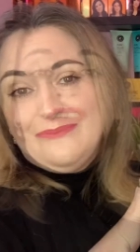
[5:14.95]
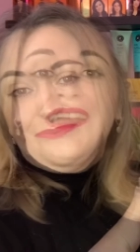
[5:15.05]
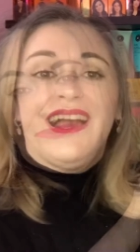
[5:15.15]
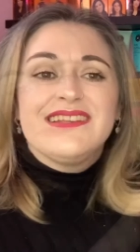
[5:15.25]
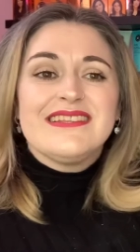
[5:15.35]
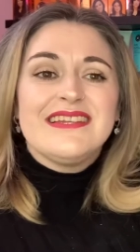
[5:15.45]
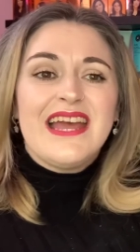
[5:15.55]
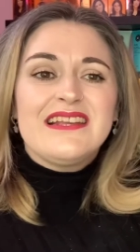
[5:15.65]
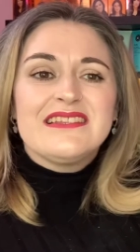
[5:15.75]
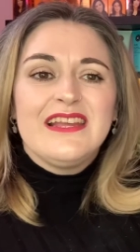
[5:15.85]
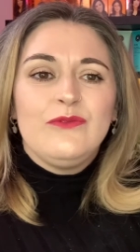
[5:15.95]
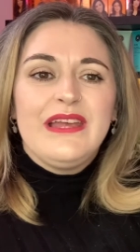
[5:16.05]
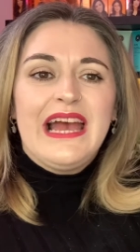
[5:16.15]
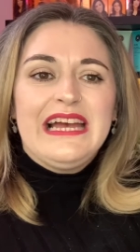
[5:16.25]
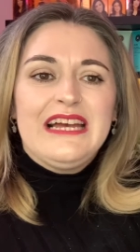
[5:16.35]
Right guys, and the next thing we
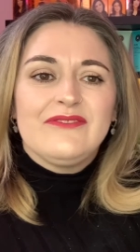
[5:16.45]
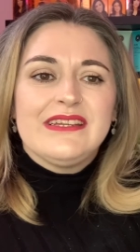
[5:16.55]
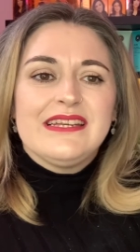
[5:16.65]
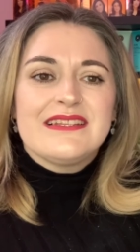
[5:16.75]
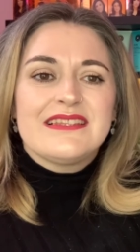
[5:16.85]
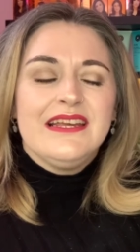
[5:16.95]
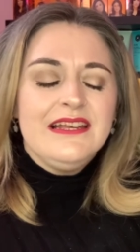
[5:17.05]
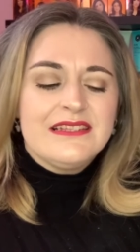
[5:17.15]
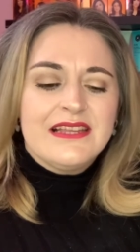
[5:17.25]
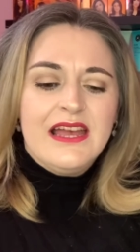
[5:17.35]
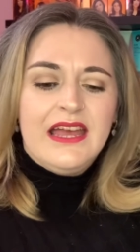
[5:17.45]
have is this.